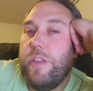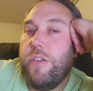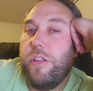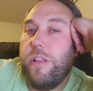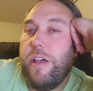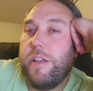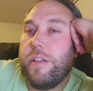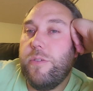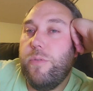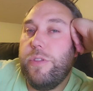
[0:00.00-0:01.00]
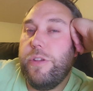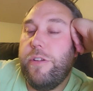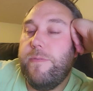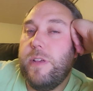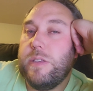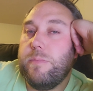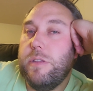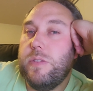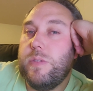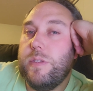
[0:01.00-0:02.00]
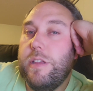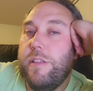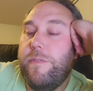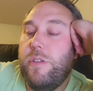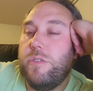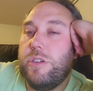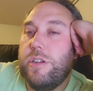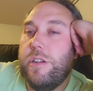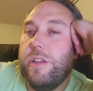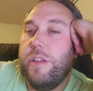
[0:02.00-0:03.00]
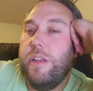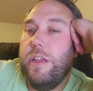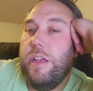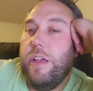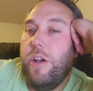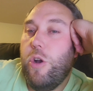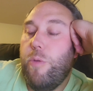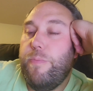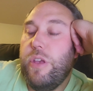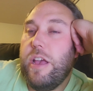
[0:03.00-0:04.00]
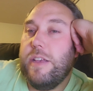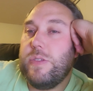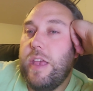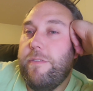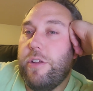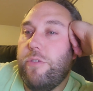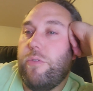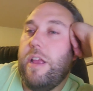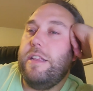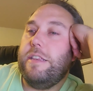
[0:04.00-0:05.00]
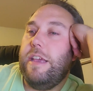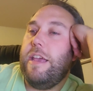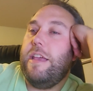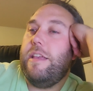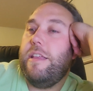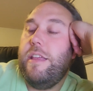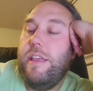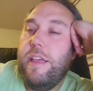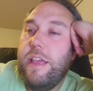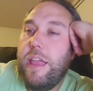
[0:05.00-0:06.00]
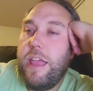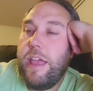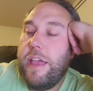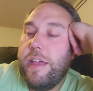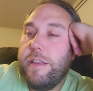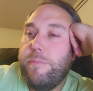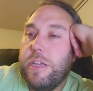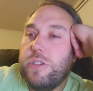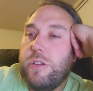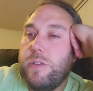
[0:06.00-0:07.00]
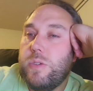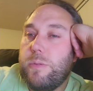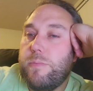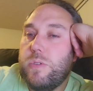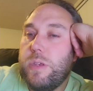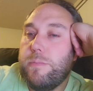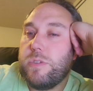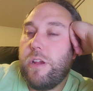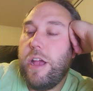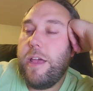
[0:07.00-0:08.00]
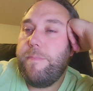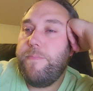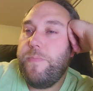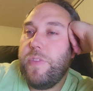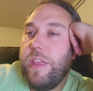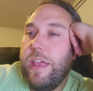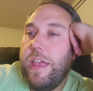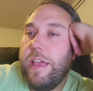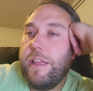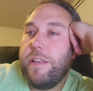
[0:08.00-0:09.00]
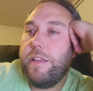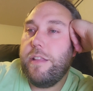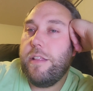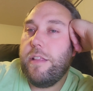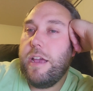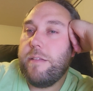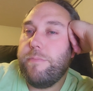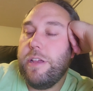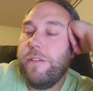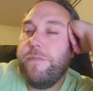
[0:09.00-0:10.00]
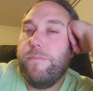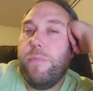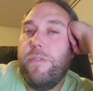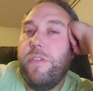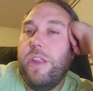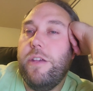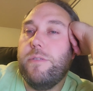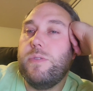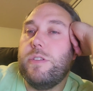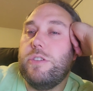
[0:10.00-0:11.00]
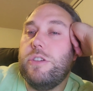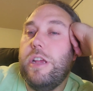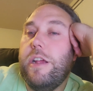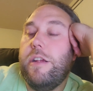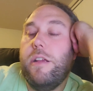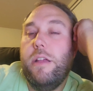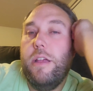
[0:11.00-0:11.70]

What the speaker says: good luck with your investments in the future. Hope you guys have a great day, and make sure and subscribe and like my videos and share.